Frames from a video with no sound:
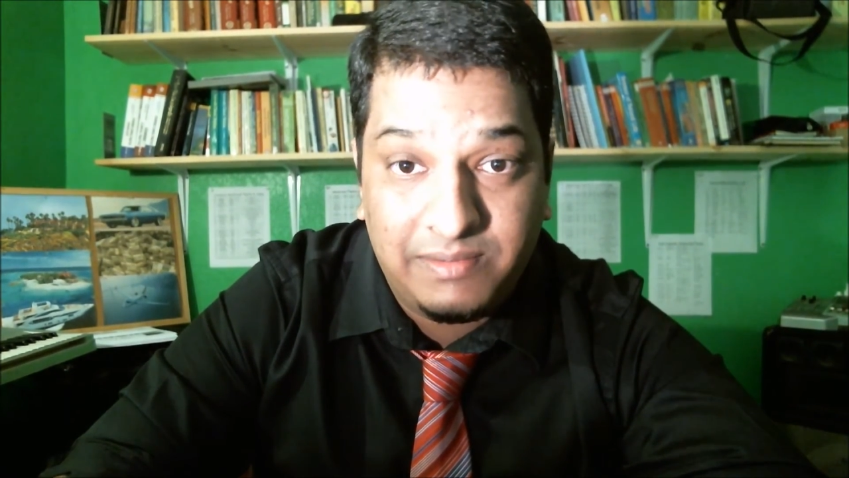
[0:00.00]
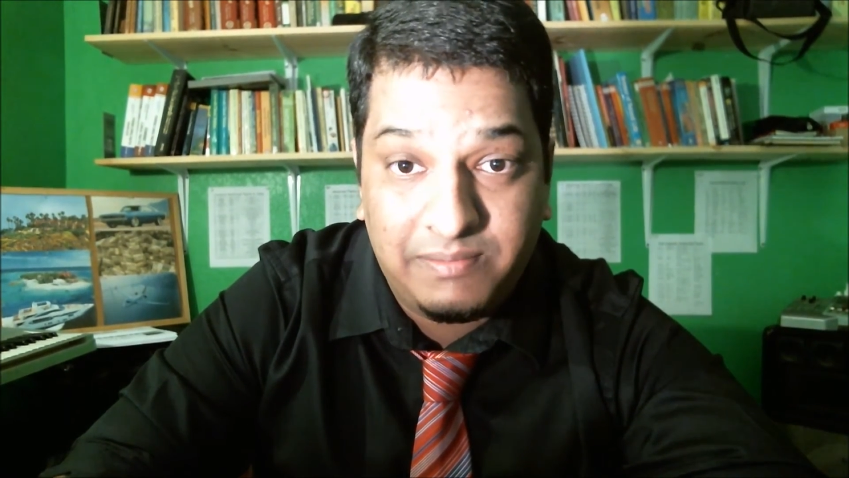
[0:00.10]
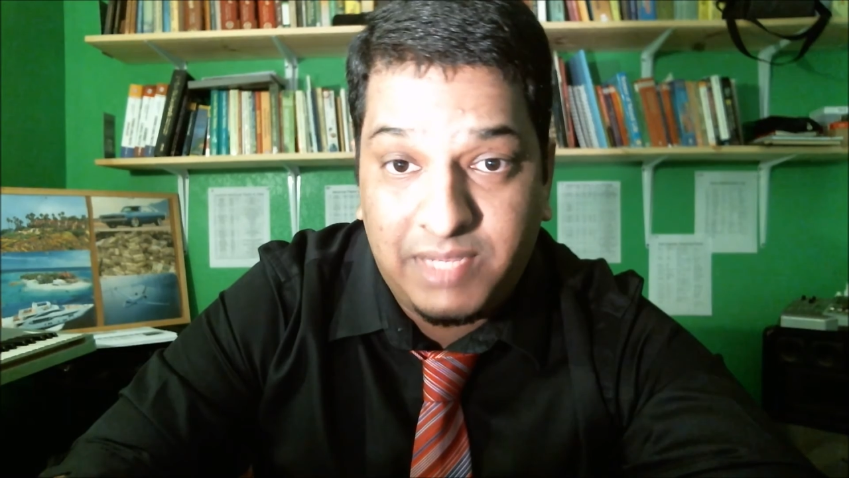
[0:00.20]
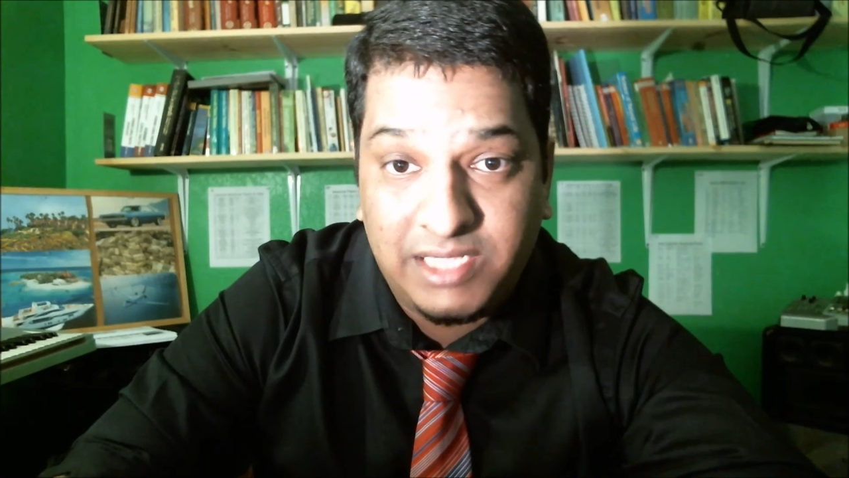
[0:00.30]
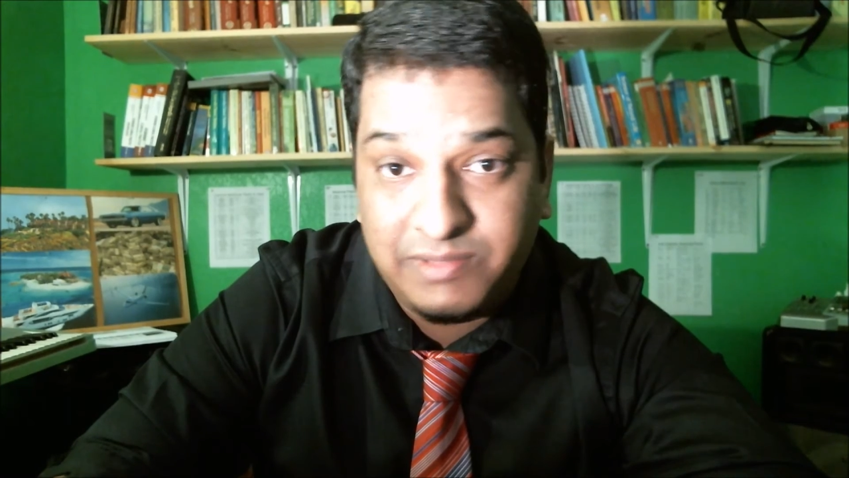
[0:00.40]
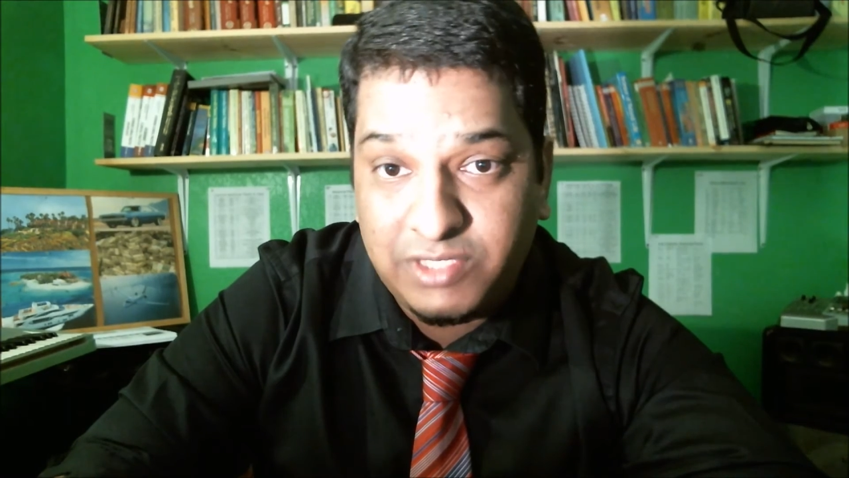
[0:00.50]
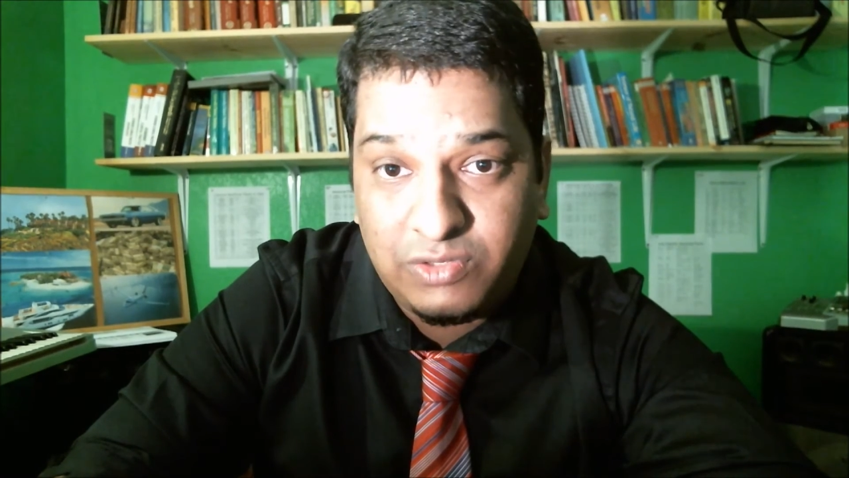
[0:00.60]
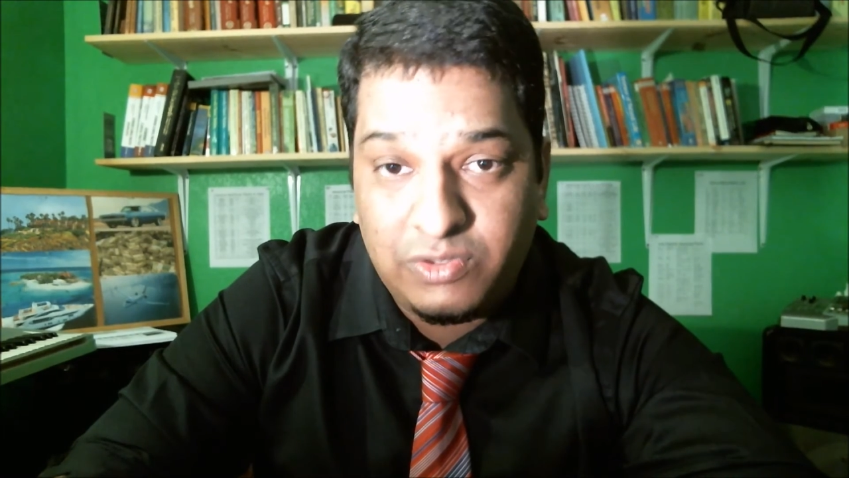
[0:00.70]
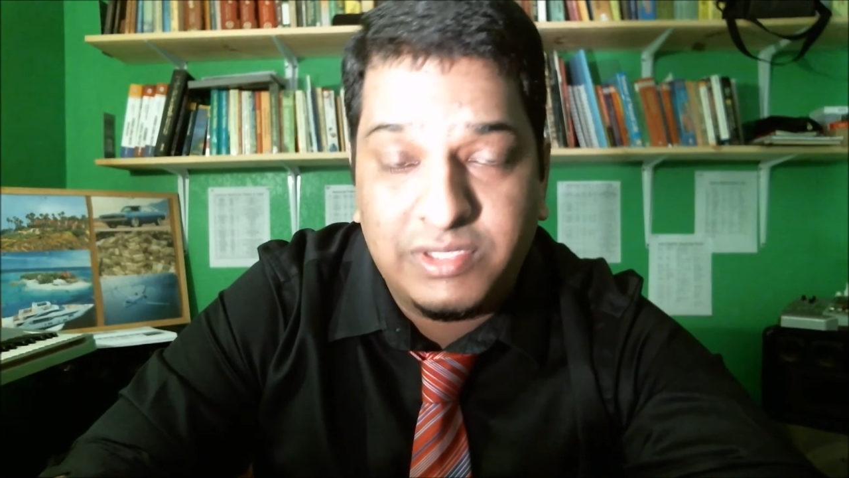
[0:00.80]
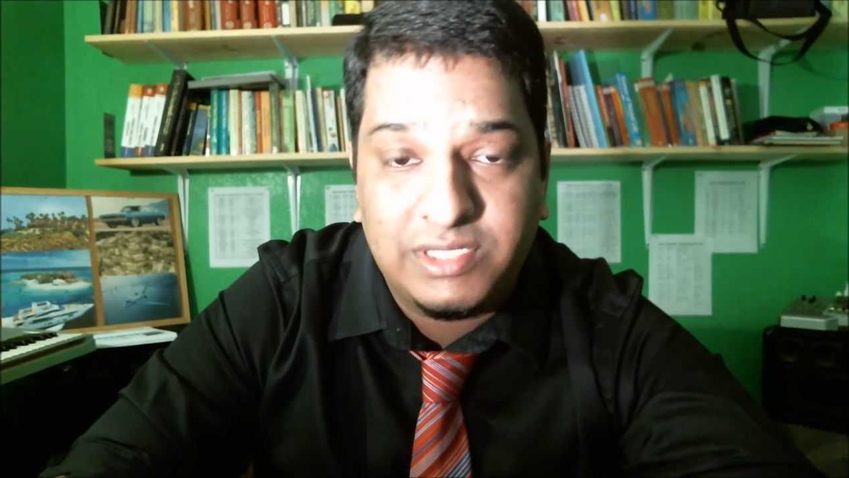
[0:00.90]
multiple
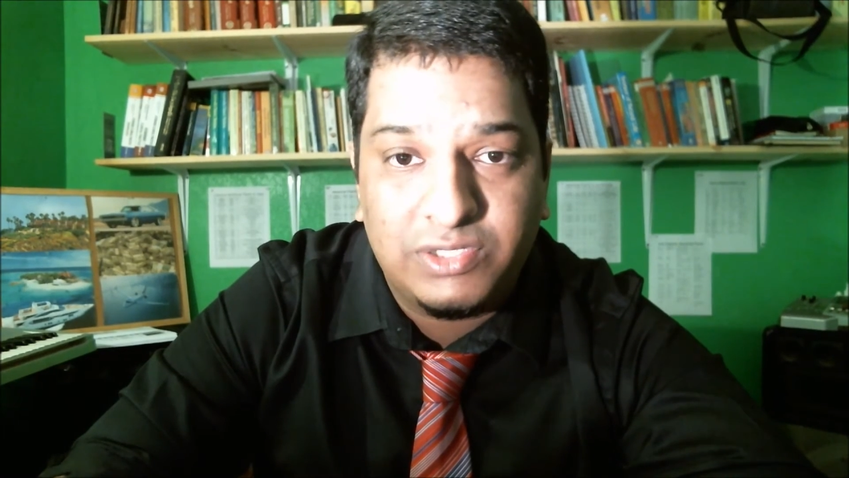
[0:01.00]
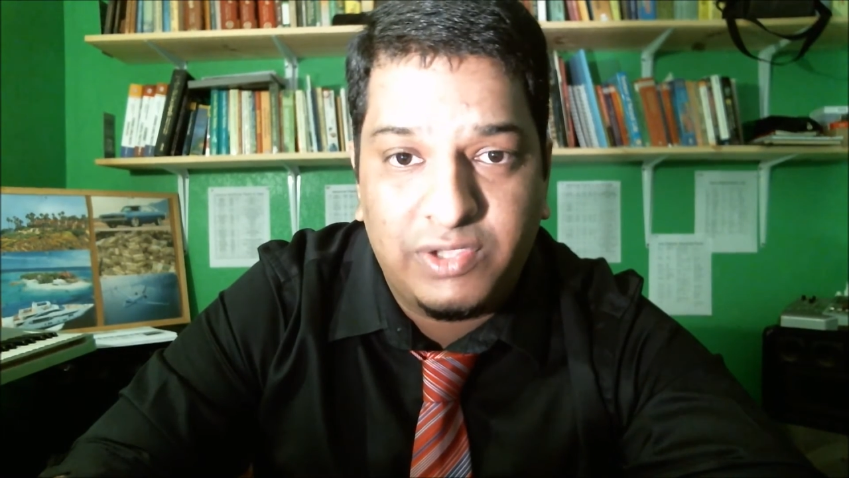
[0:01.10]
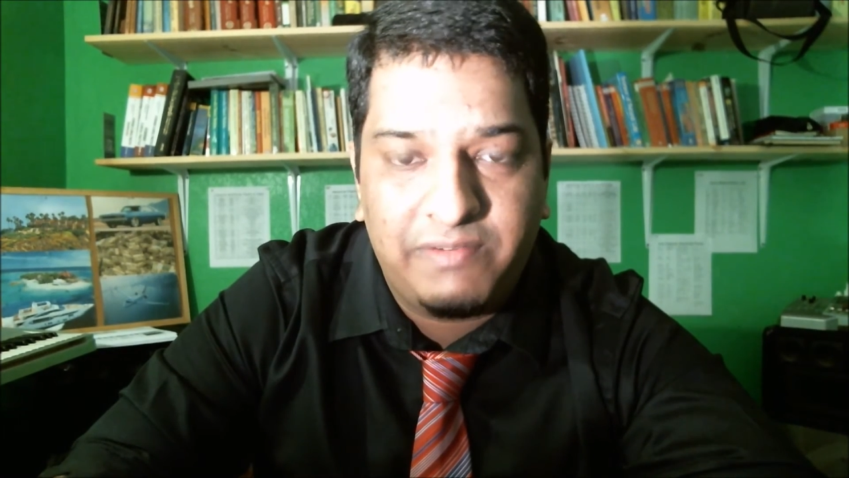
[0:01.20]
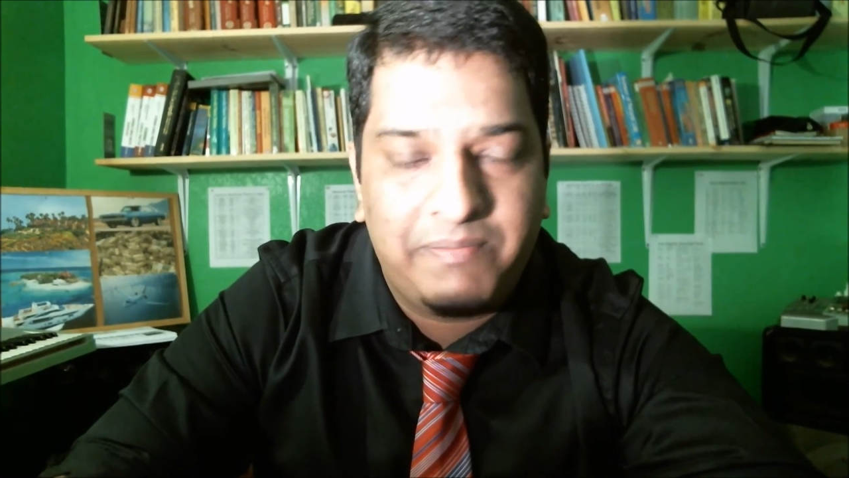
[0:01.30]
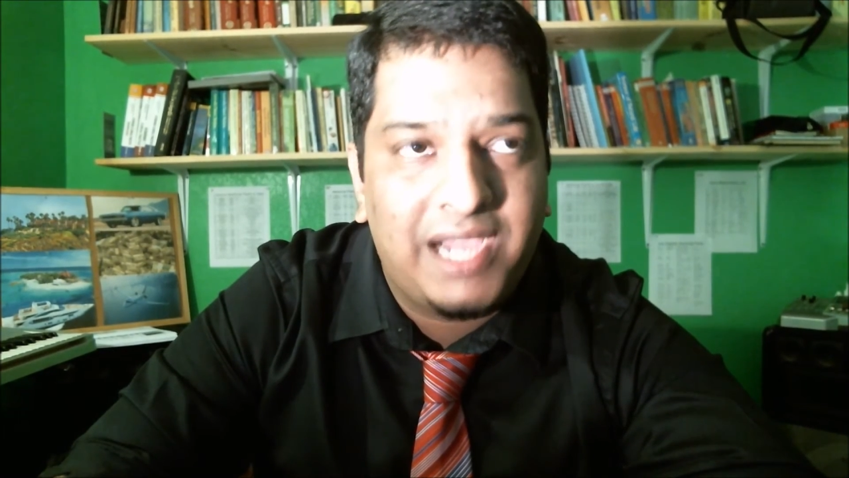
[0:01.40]
sclerosis or even